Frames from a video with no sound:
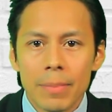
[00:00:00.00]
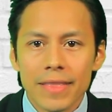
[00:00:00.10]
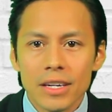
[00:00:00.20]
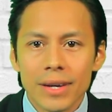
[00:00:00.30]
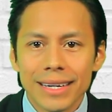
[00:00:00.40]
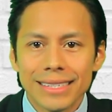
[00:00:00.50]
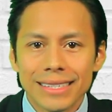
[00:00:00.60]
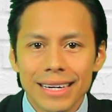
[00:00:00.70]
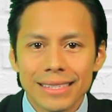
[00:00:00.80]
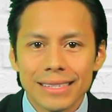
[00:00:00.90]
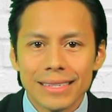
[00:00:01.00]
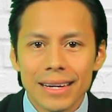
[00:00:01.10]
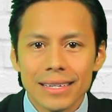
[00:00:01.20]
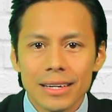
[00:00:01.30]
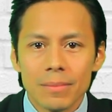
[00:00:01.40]
by the United States
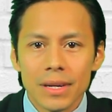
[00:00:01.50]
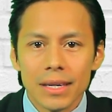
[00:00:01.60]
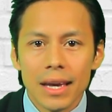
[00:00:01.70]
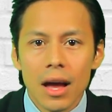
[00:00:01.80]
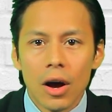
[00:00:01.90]
Senate Committee